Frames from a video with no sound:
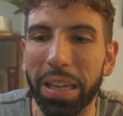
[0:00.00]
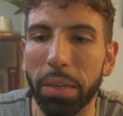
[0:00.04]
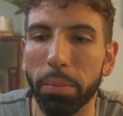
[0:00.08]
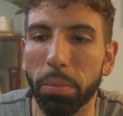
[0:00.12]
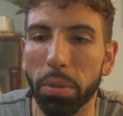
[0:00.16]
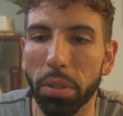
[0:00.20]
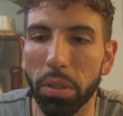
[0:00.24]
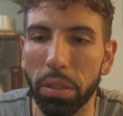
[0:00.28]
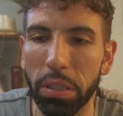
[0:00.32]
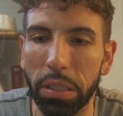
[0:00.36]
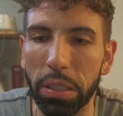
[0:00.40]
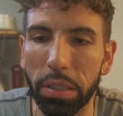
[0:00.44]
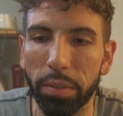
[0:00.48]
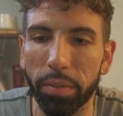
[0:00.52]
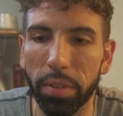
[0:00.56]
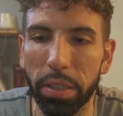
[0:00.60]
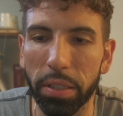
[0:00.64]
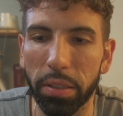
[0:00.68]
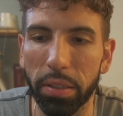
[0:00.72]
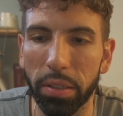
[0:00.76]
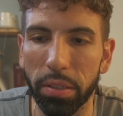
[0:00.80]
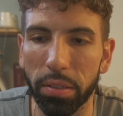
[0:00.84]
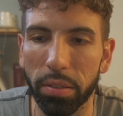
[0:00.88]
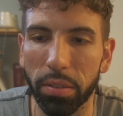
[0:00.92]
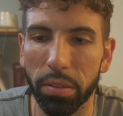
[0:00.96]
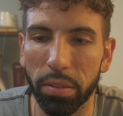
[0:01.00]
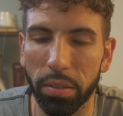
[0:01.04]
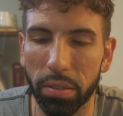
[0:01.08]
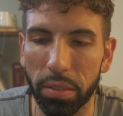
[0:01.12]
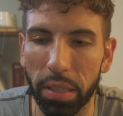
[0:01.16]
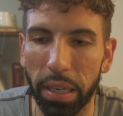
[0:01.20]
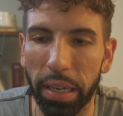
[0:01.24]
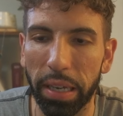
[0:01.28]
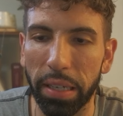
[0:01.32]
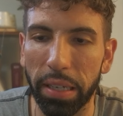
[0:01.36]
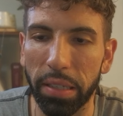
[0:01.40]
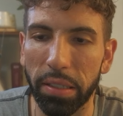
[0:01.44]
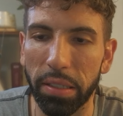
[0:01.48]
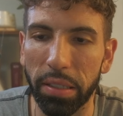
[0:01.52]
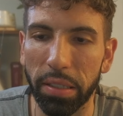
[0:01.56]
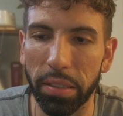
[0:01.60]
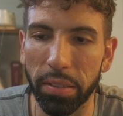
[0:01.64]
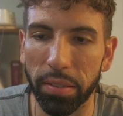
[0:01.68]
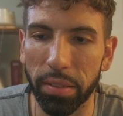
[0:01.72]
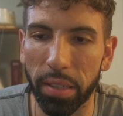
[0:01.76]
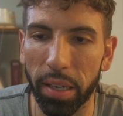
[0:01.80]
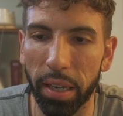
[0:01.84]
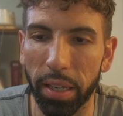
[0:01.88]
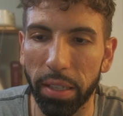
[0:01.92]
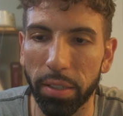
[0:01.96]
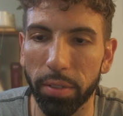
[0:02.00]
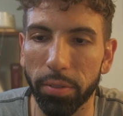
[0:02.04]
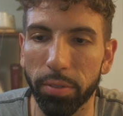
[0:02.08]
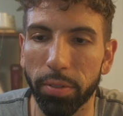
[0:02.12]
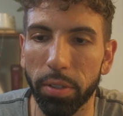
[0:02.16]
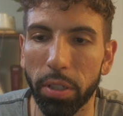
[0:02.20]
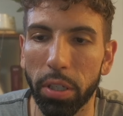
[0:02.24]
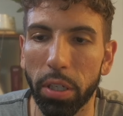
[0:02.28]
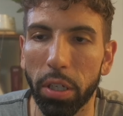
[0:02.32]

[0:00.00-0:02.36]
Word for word: I believe that this society has kind of